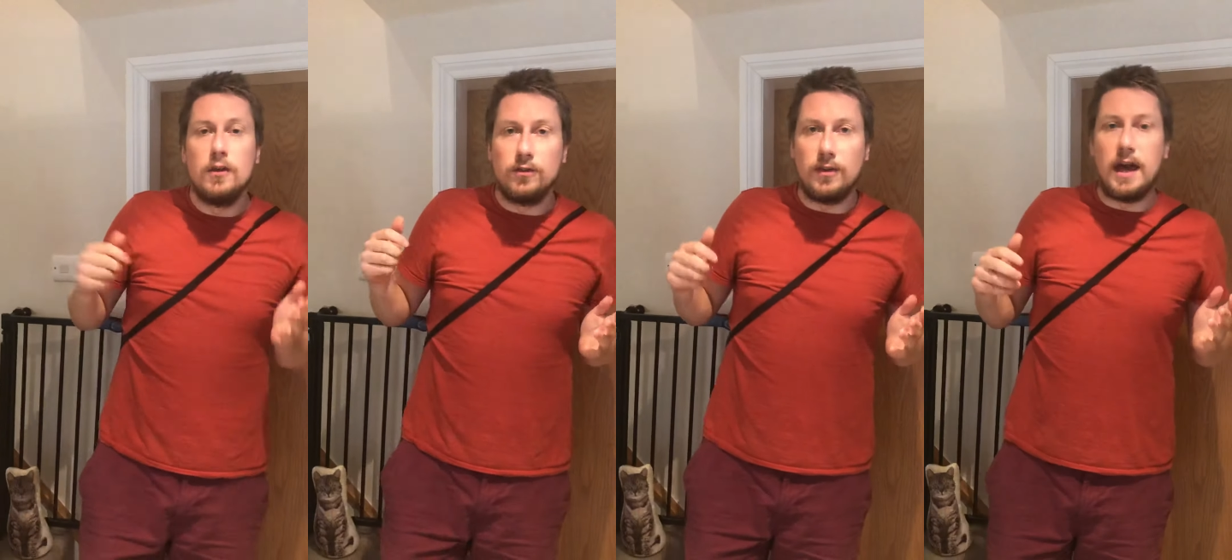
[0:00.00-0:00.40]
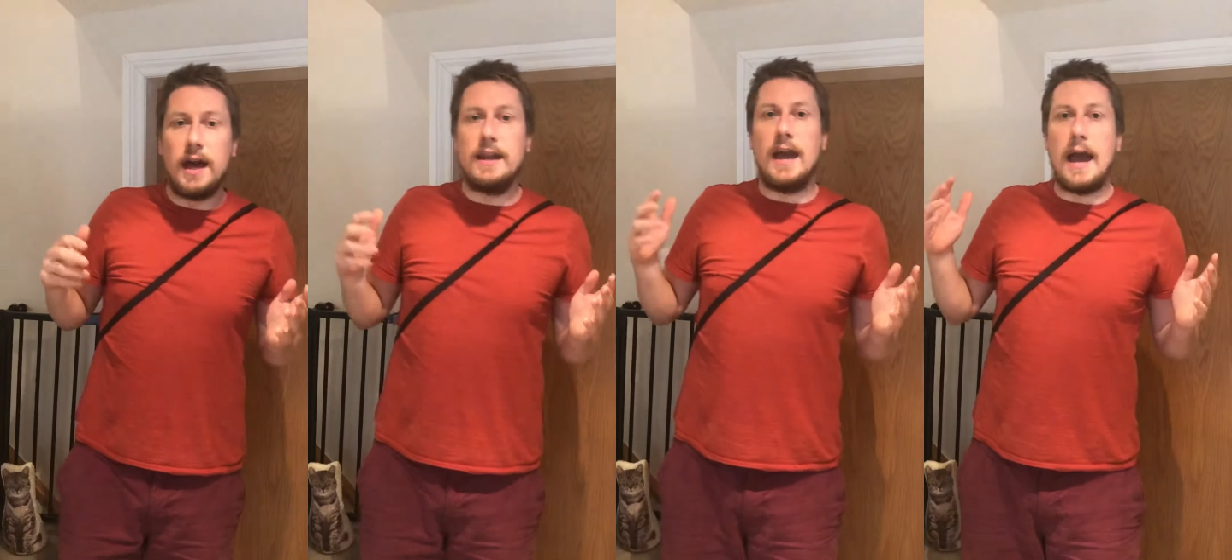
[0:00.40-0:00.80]
So
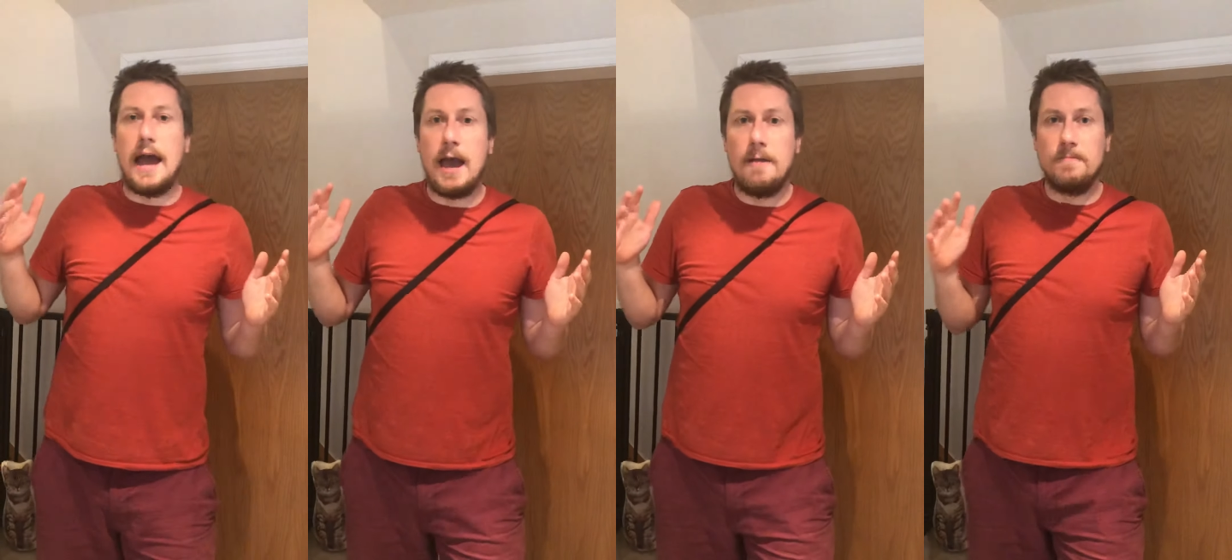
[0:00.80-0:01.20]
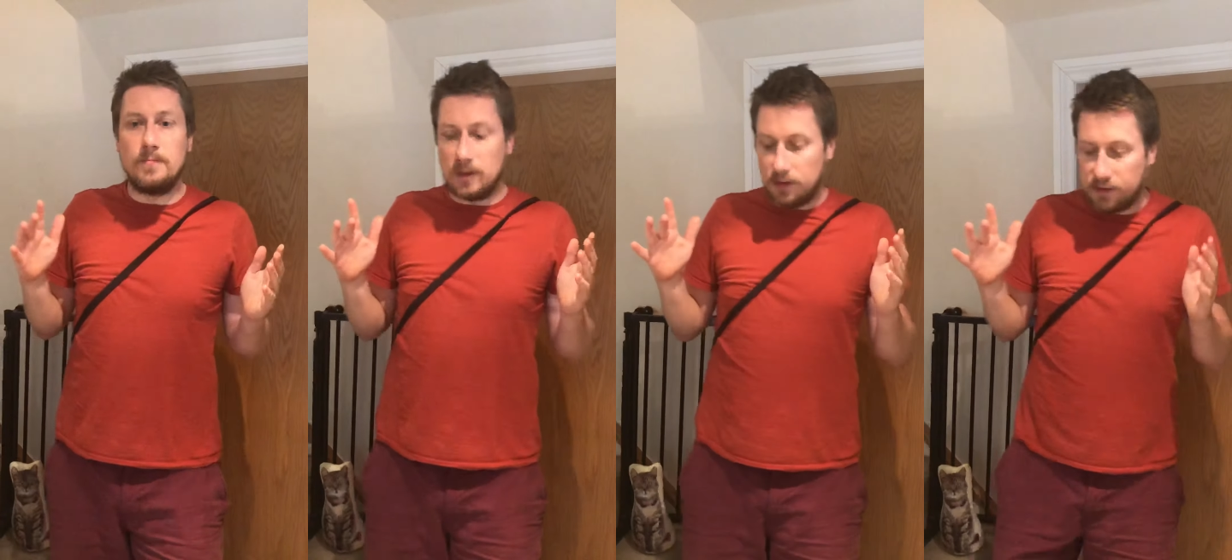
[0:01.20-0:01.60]
then
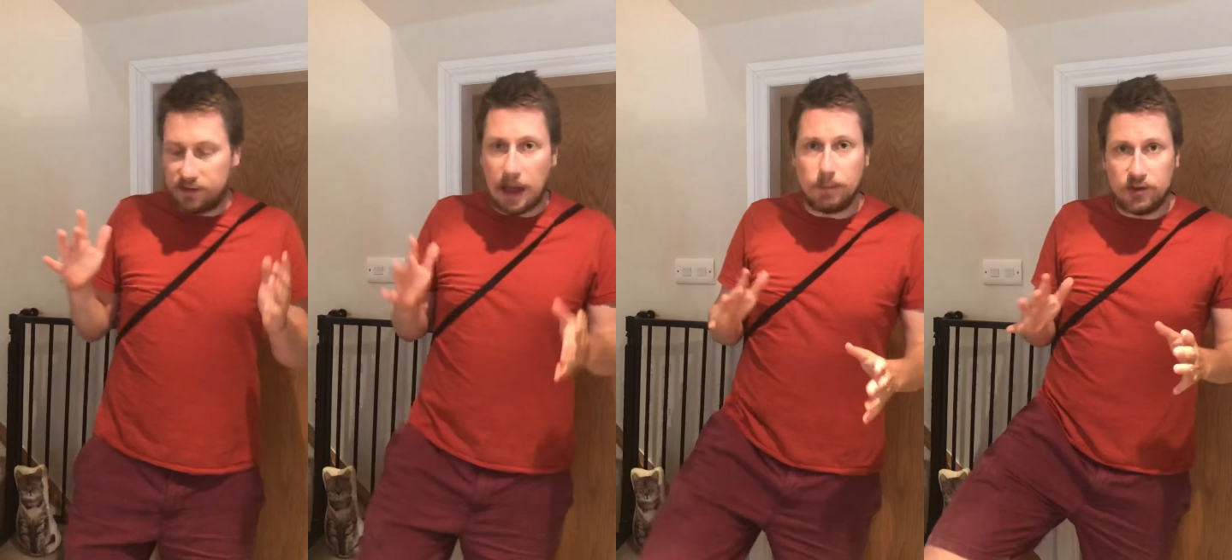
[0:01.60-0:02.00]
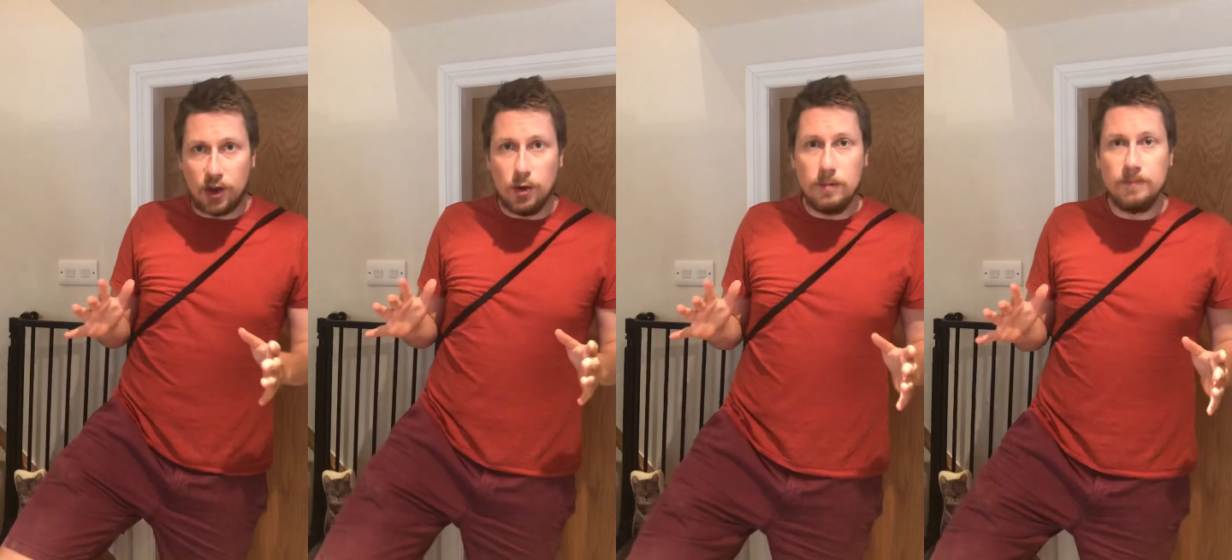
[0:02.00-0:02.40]
step
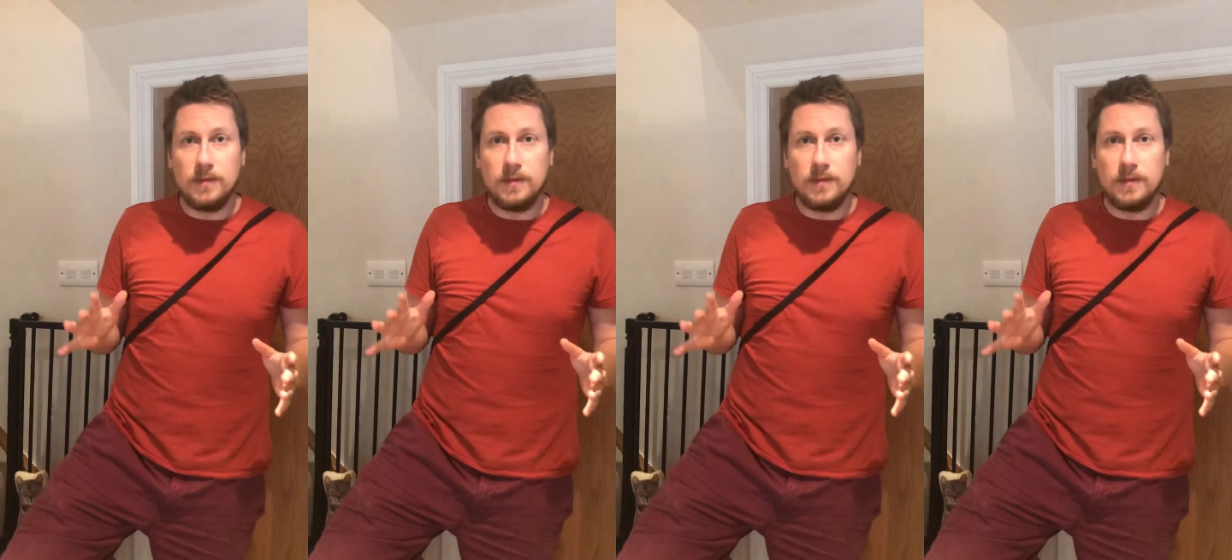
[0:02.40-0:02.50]
2,